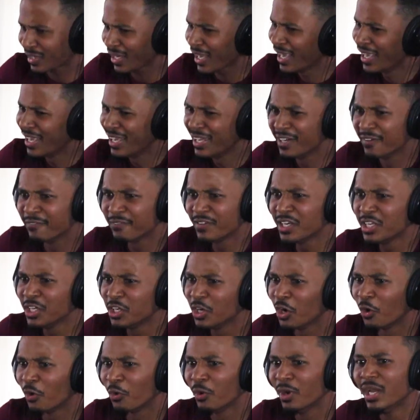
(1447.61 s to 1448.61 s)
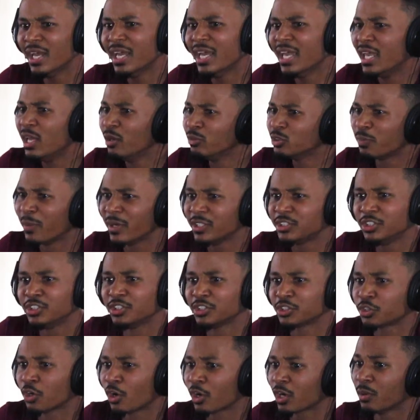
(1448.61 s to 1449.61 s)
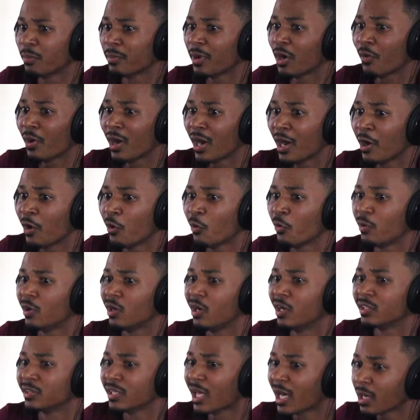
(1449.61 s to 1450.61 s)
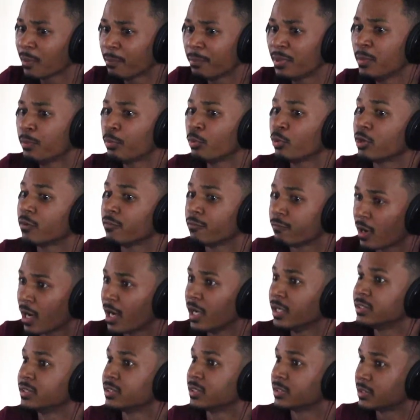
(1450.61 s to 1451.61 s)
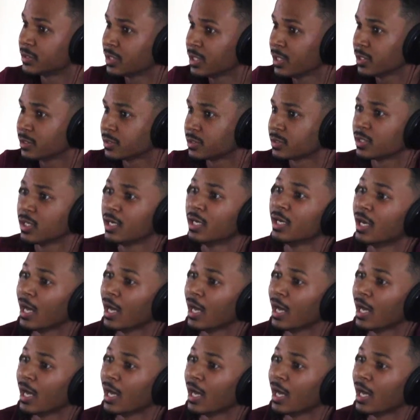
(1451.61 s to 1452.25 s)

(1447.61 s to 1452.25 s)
And in the video, he was basically just talking about how a lot of people define success,